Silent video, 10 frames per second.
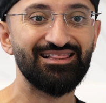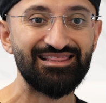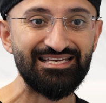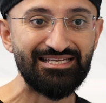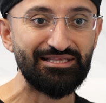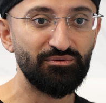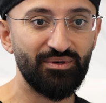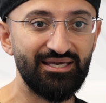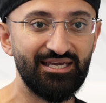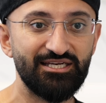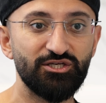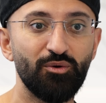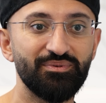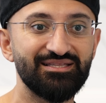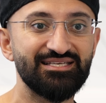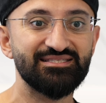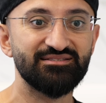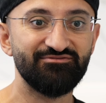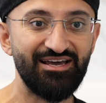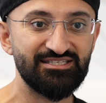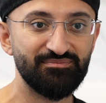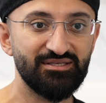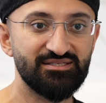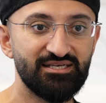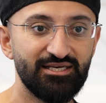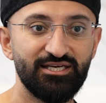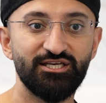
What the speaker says: leading the way in adopting these advancements,